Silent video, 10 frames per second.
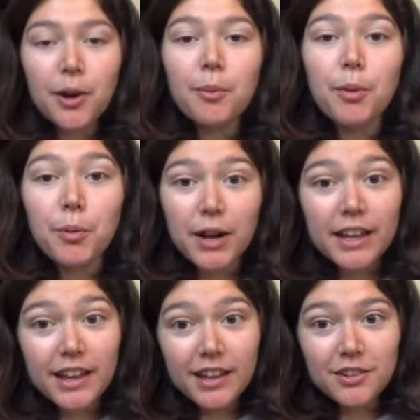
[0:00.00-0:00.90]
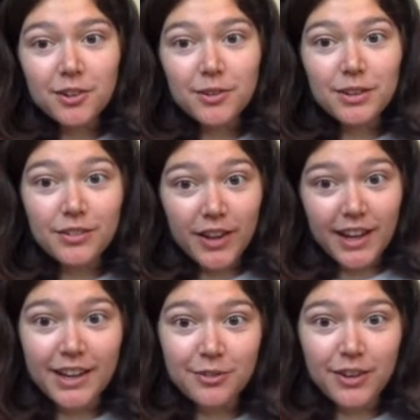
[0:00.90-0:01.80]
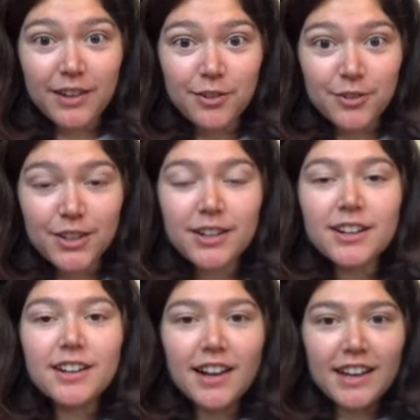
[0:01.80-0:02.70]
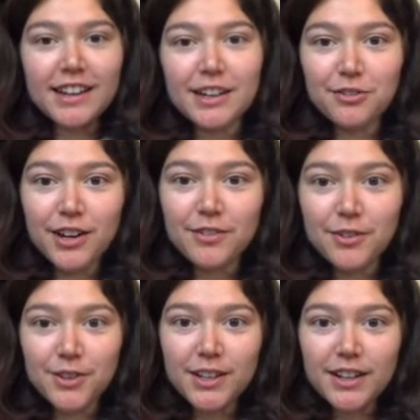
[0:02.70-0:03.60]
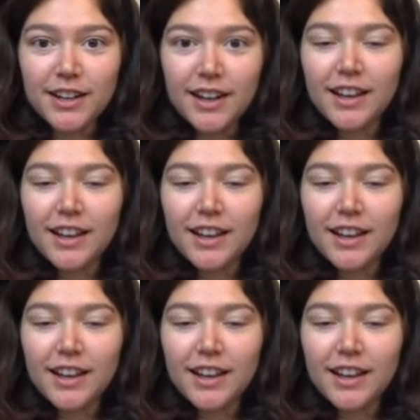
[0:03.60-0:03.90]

But what I can do is if I add 5 over here, I can add 5 over here,